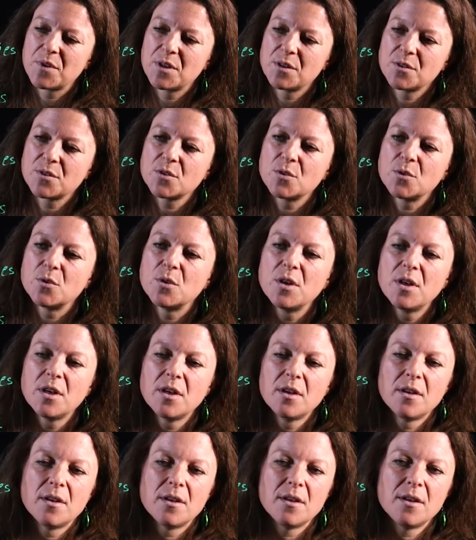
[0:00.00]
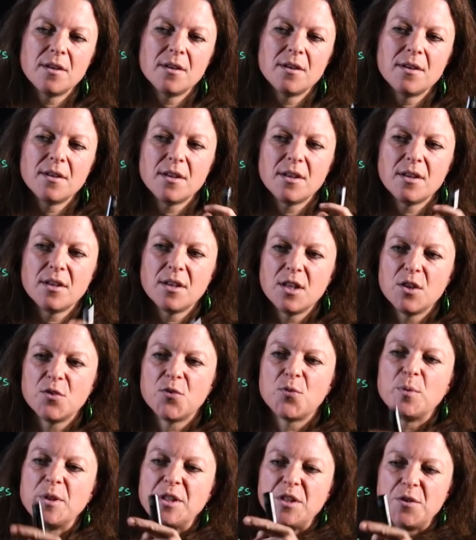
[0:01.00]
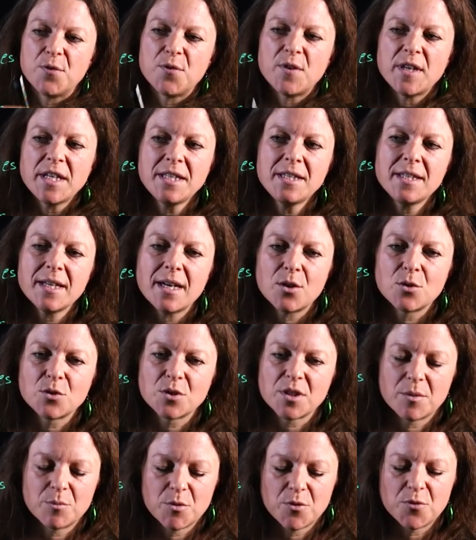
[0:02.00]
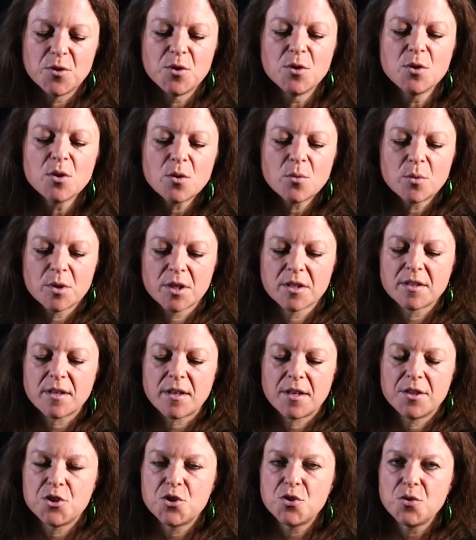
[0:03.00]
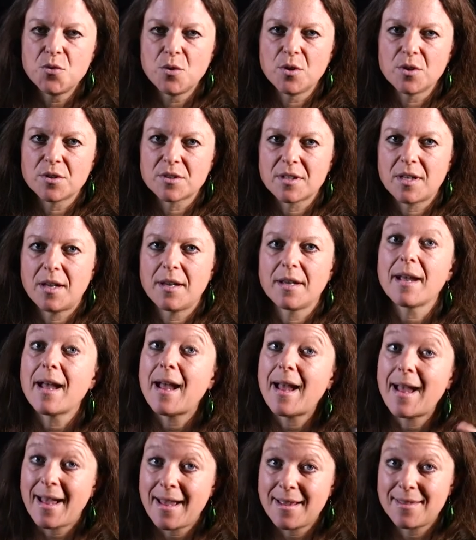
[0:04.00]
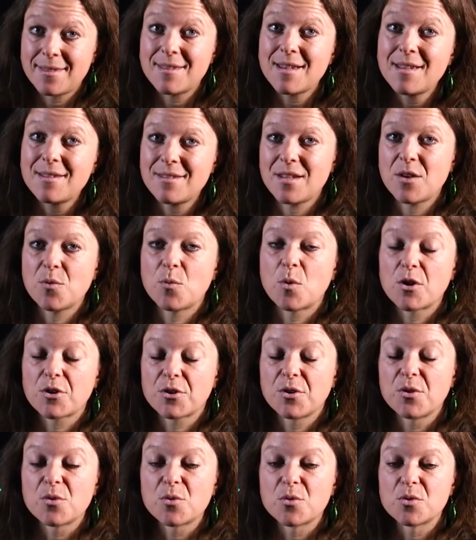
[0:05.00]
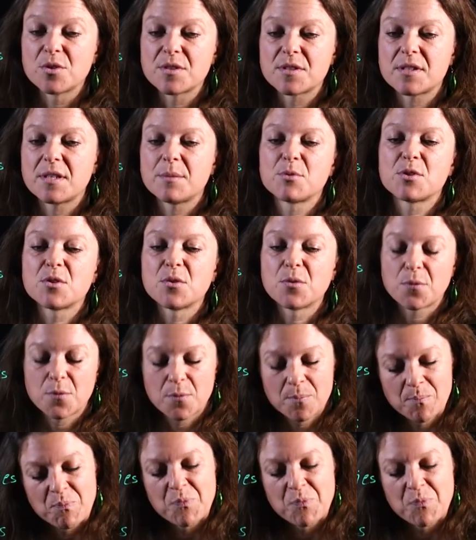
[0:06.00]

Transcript: So if we define the outcome, if you know what a tied shoe looks like, and then they walk you through the steps of